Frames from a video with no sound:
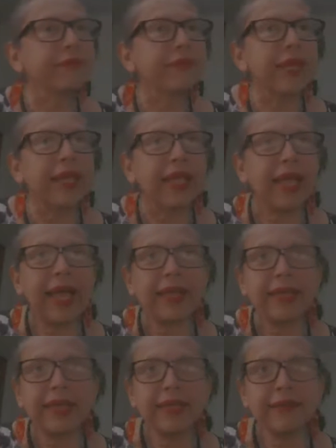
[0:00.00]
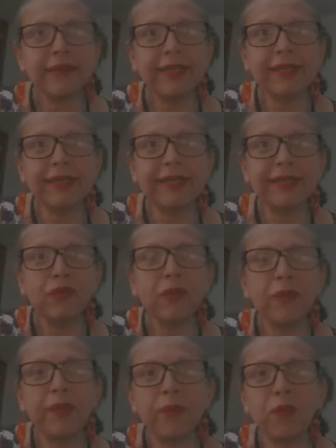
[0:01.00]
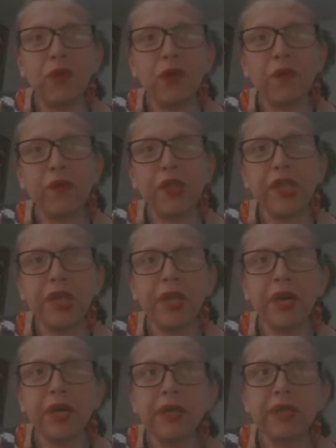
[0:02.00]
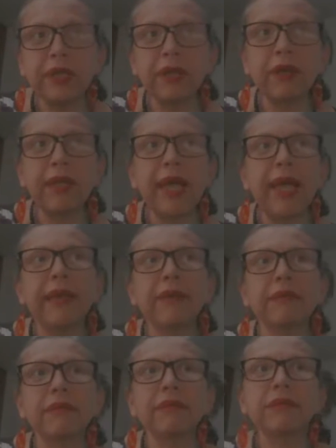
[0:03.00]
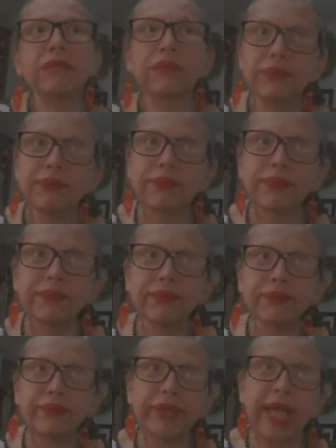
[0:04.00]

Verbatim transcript: eh, I think it, it, it would be more over here, you know, like the